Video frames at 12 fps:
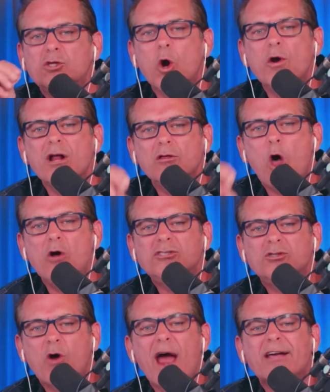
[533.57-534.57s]
student loan
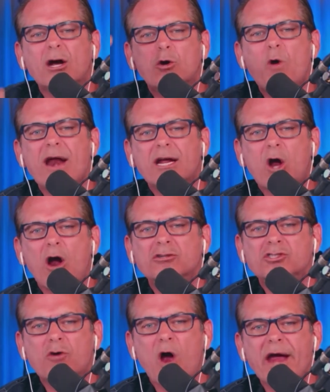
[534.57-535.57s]
strike, a credit
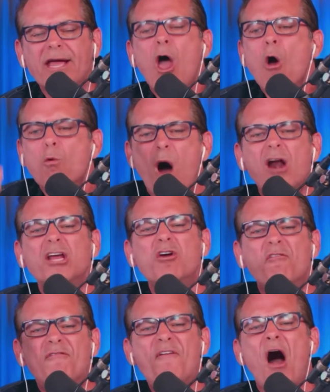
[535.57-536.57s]
card strike. What are
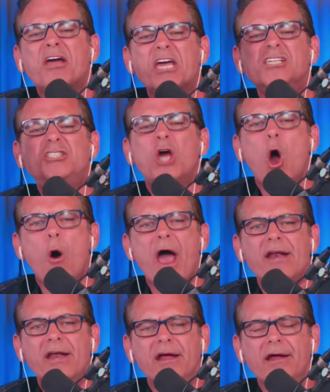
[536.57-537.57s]
you fucking
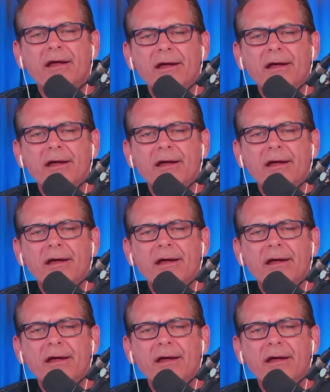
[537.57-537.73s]
doing?